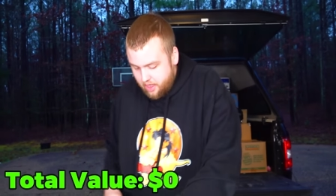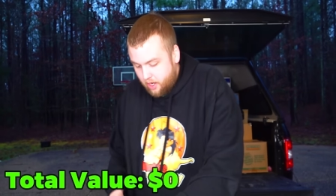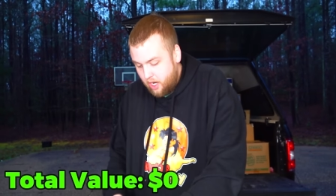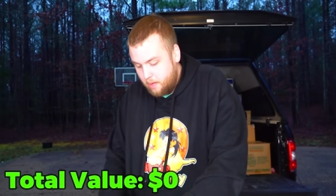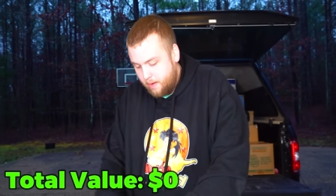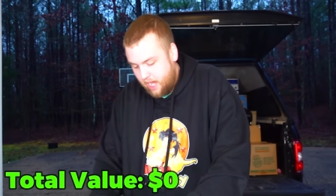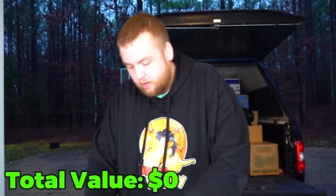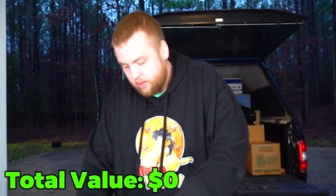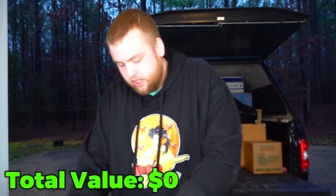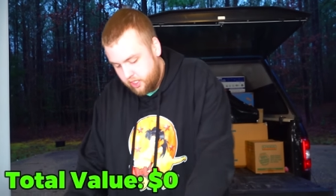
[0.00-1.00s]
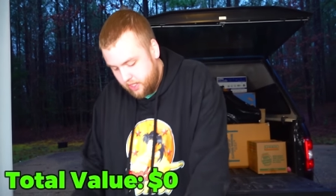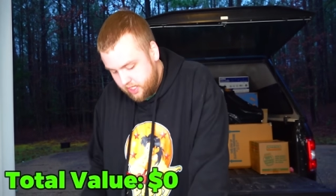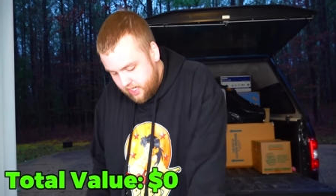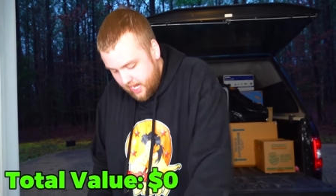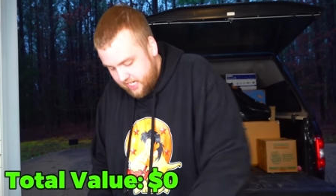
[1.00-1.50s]
the hardback ones. So this
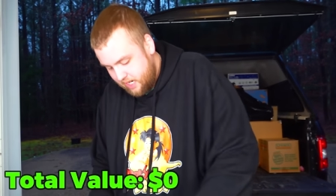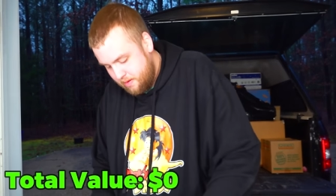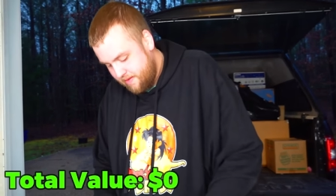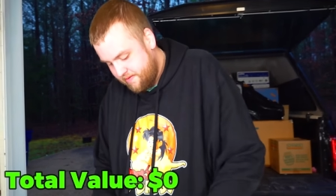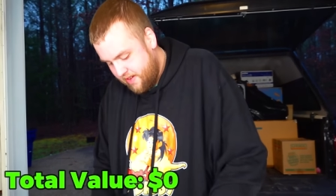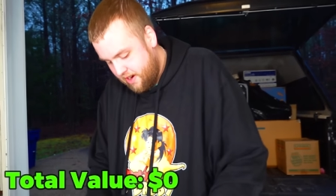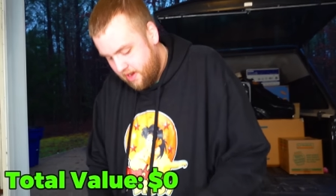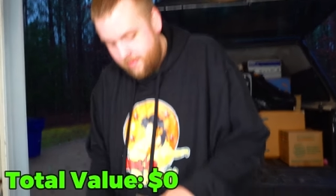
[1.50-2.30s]
could actually be a very